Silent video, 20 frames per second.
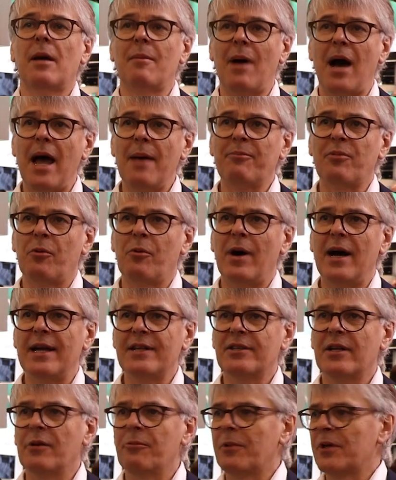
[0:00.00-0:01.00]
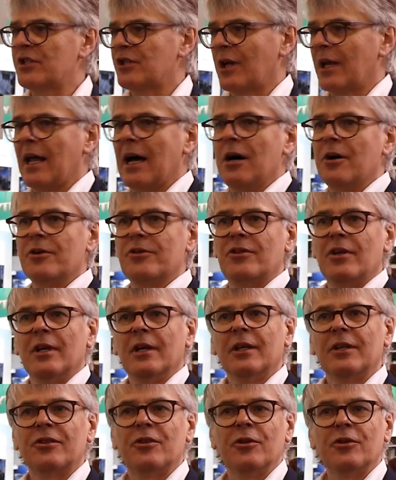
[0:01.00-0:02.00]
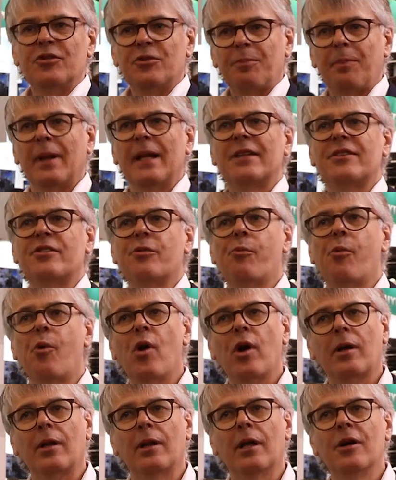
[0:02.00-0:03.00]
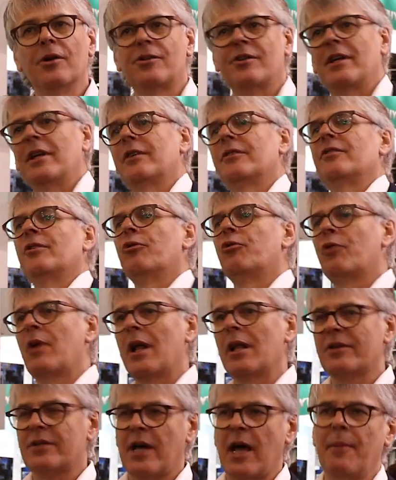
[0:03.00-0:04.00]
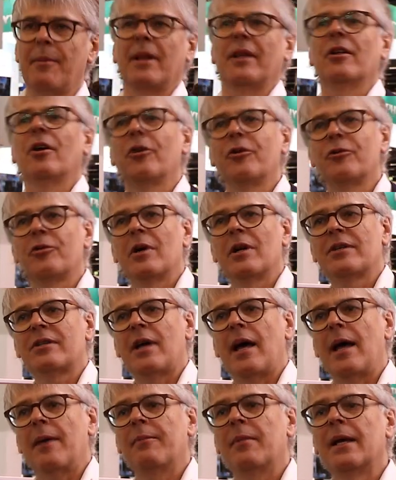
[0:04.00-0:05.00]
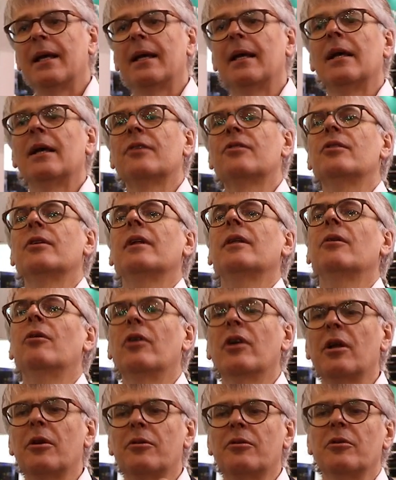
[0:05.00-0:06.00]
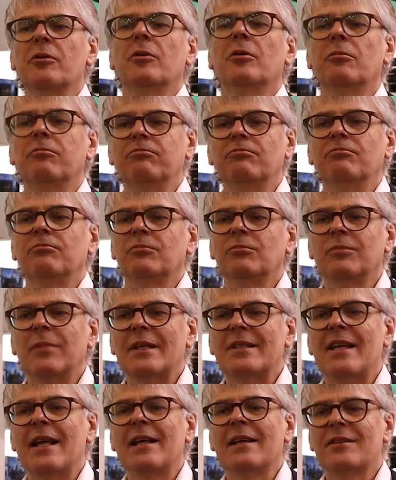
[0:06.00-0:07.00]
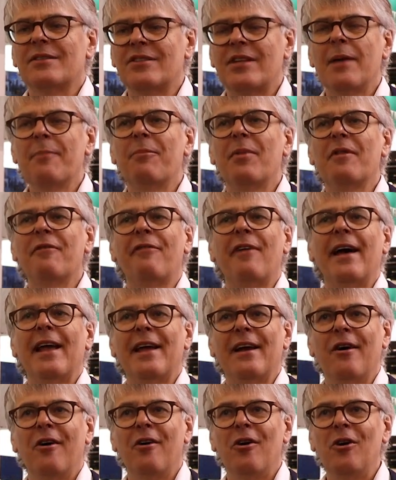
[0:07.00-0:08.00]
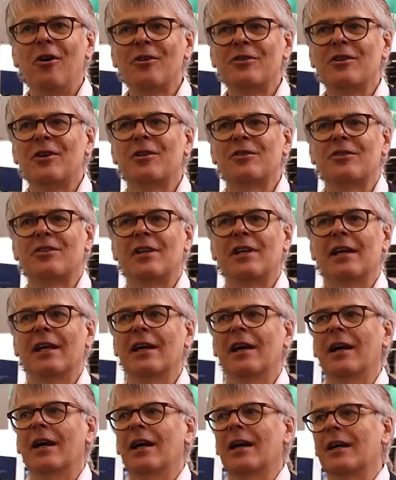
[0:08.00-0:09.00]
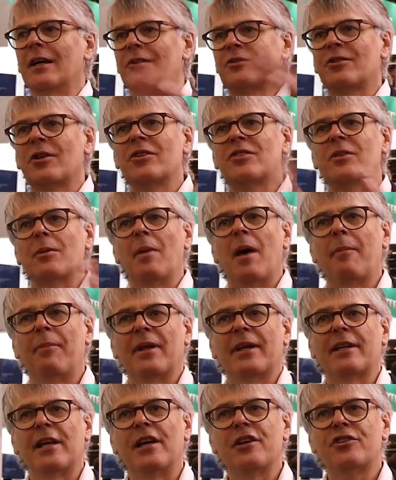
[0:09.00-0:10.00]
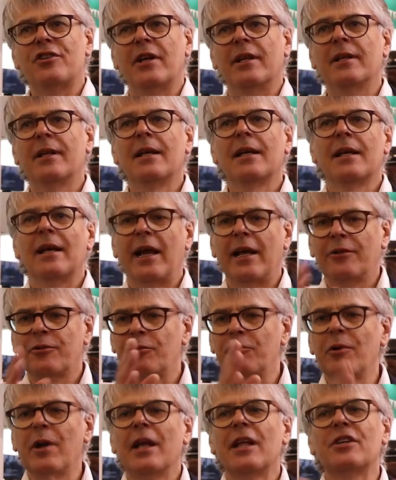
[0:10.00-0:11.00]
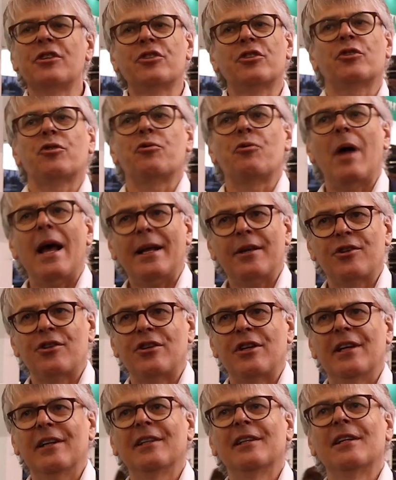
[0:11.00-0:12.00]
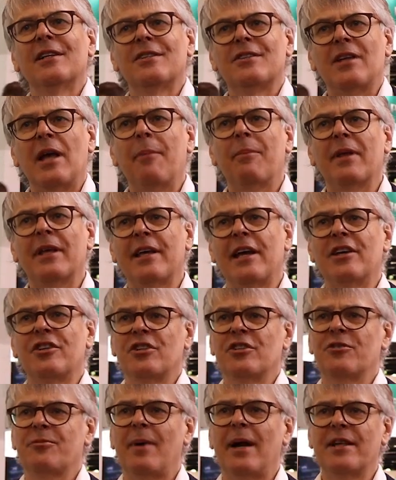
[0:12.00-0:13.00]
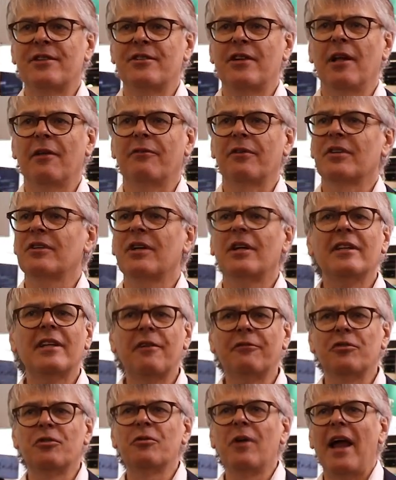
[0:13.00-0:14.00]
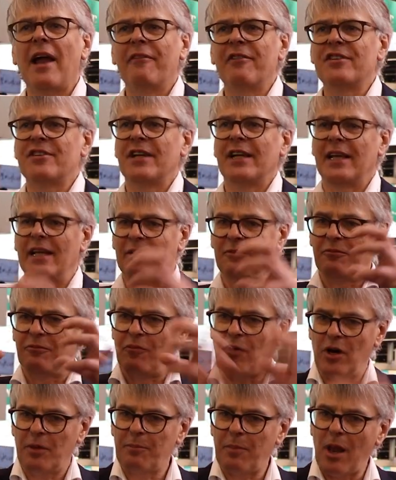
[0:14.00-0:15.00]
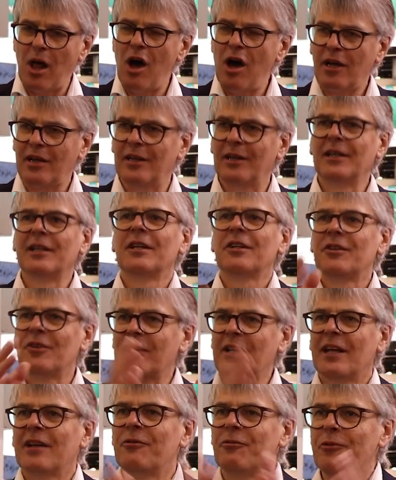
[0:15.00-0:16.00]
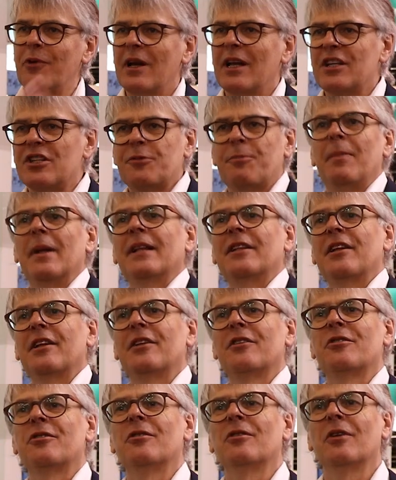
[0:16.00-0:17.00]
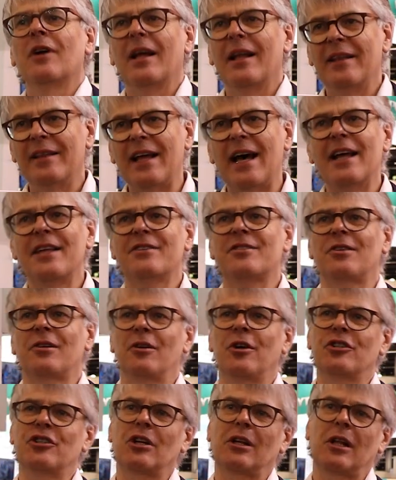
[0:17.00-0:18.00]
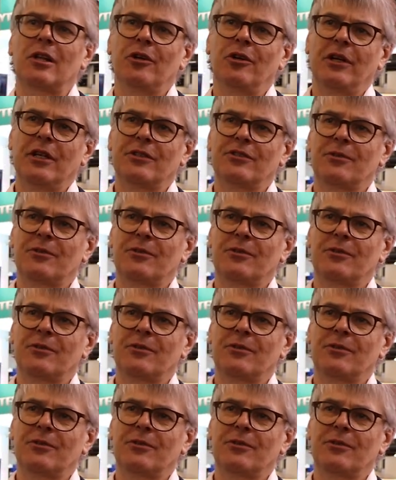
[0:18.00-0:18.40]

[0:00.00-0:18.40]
hypervisor, which allows to split the workloads here to real-time and non-real-time in order to, let's say, simplify also the system application and to really structure the applications by itself. You don't have to do everything in one block. You can really split it into nice logical units.